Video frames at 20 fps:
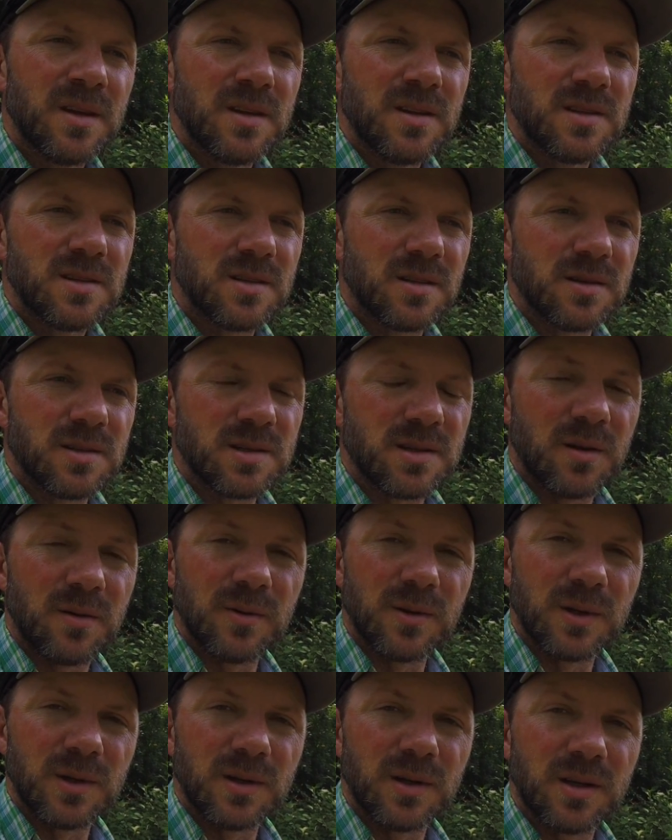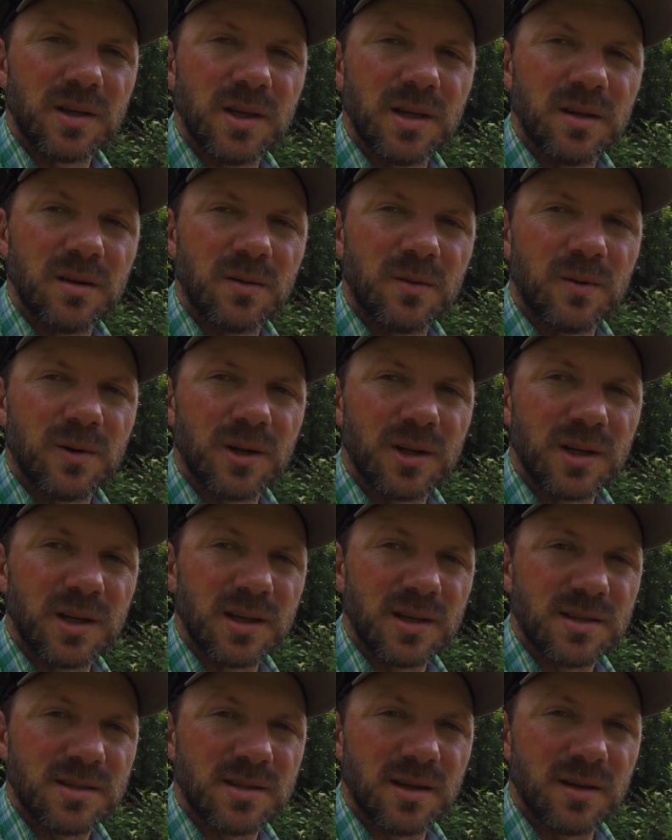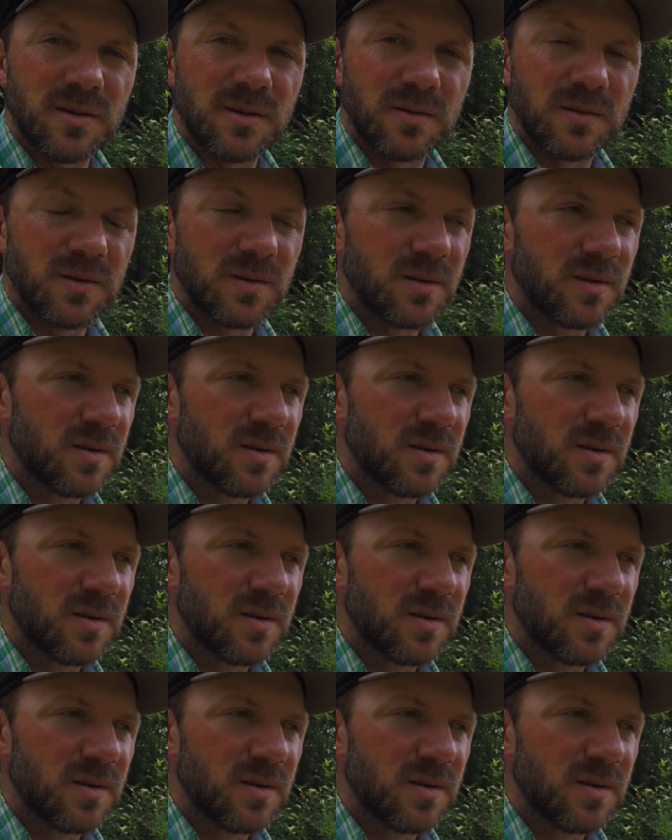so it's only going to kill what it gets on.